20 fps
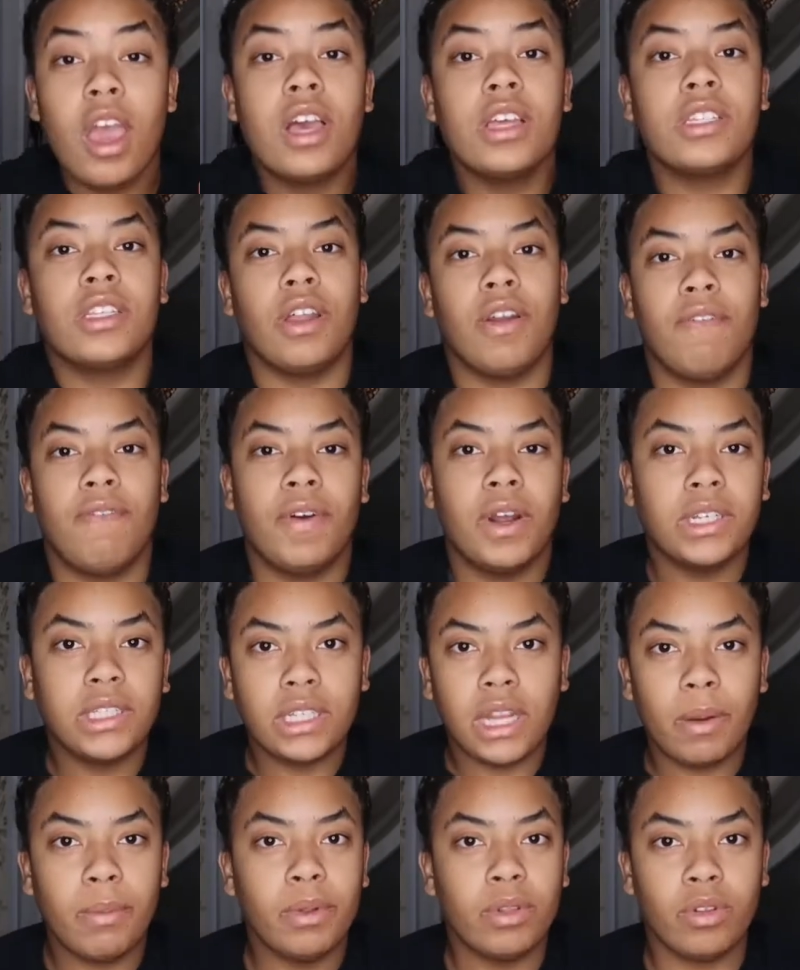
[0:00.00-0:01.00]
So the first
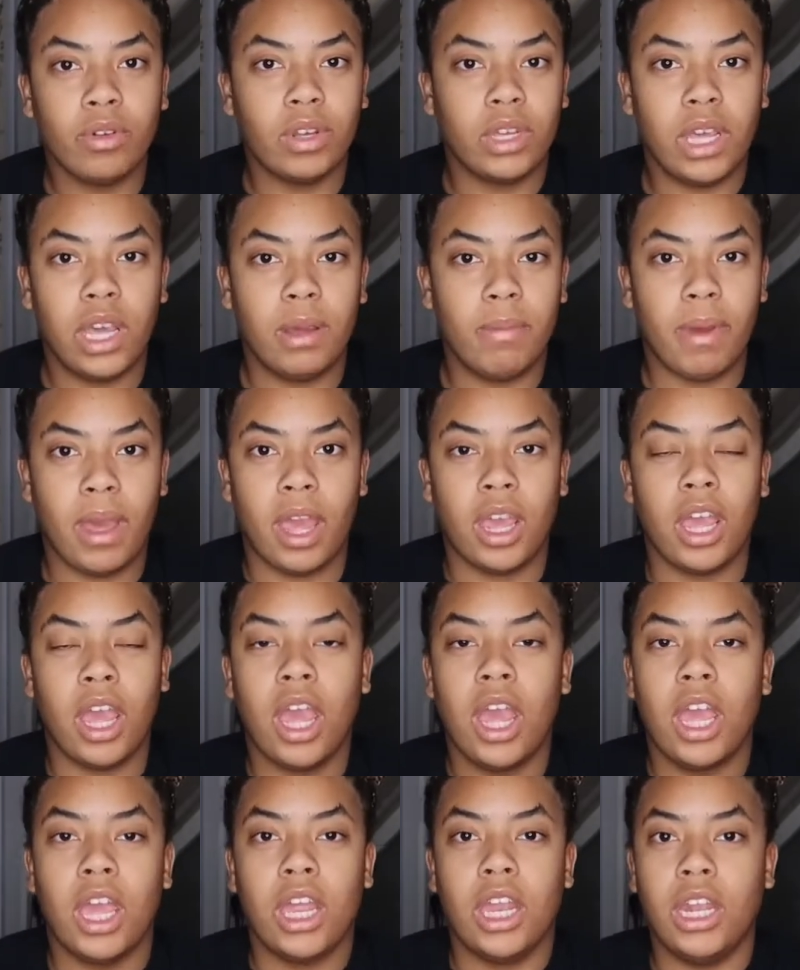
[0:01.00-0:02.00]
time we threw a kickback,
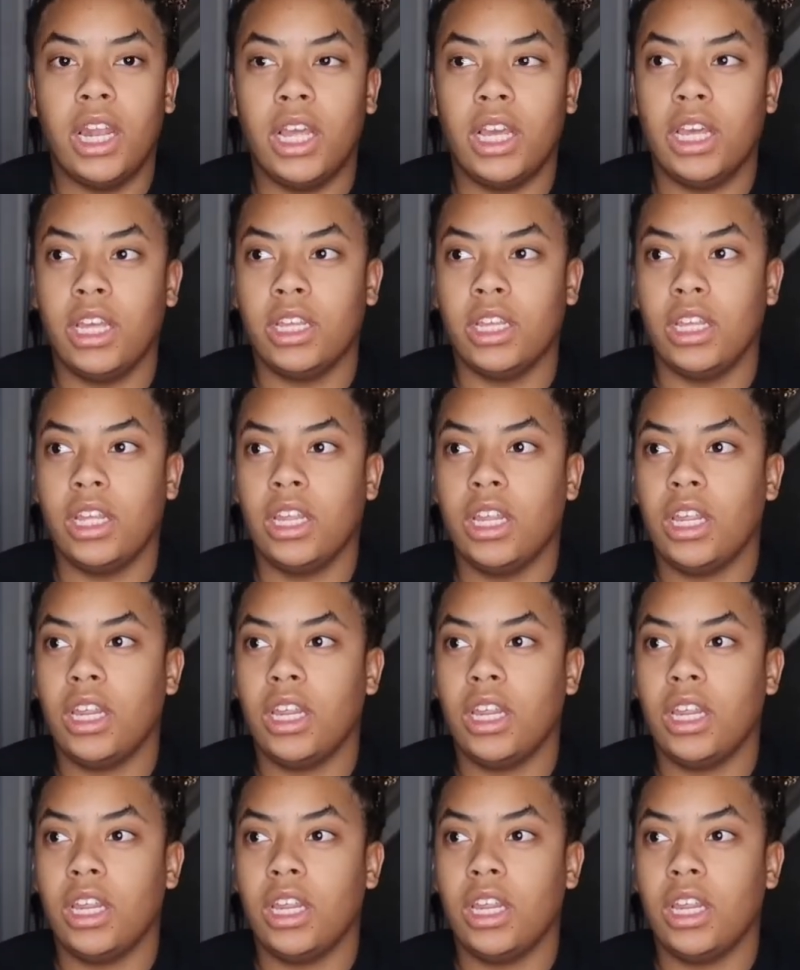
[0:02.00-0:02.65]
nigga,